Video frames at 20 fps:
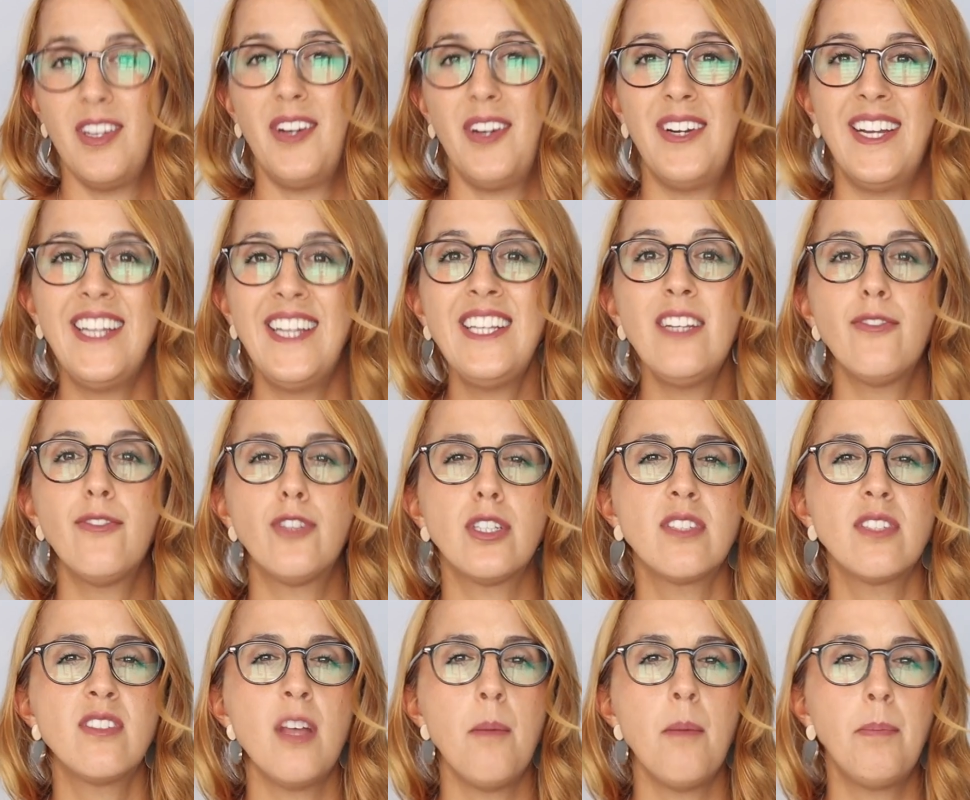Alright? For
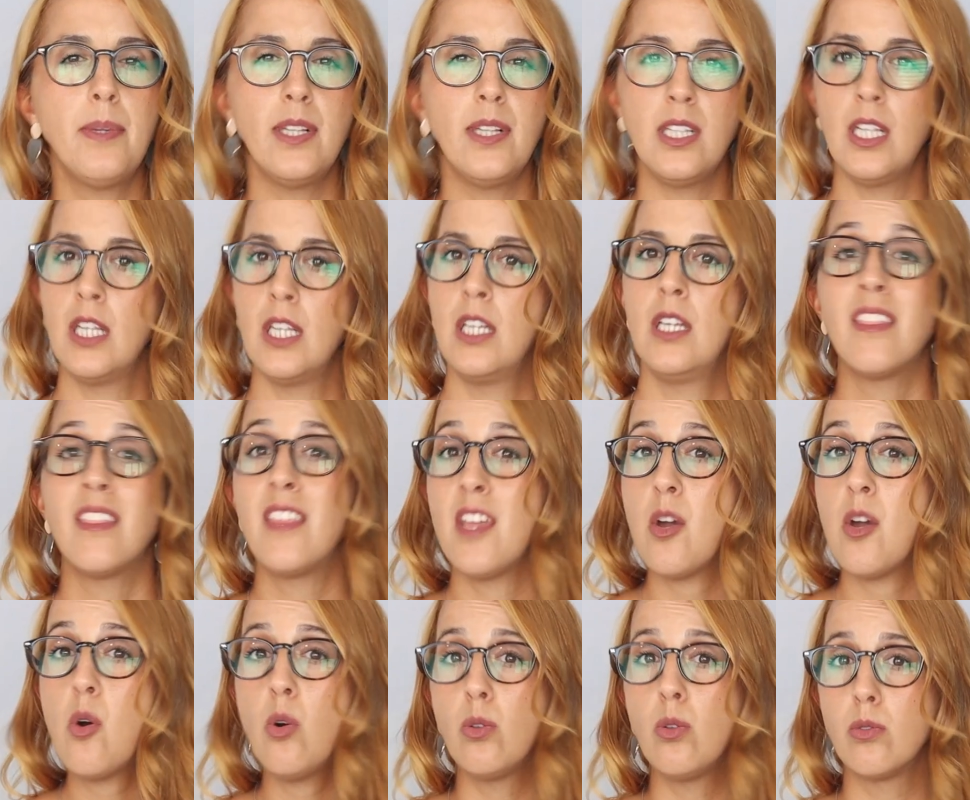example, the
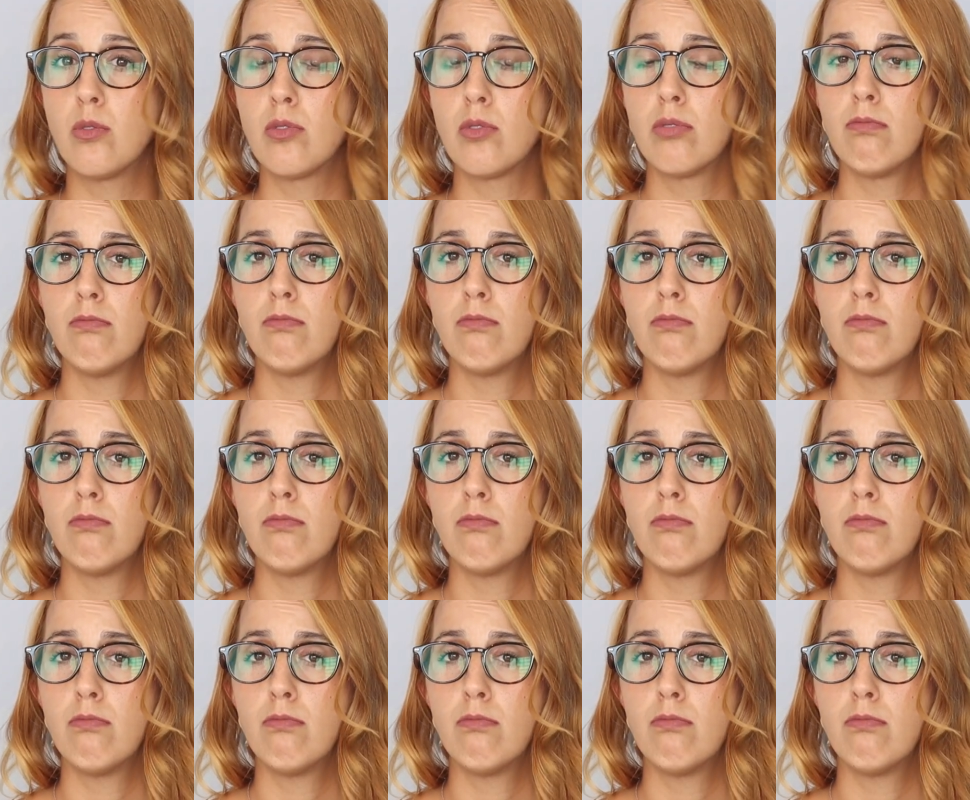old.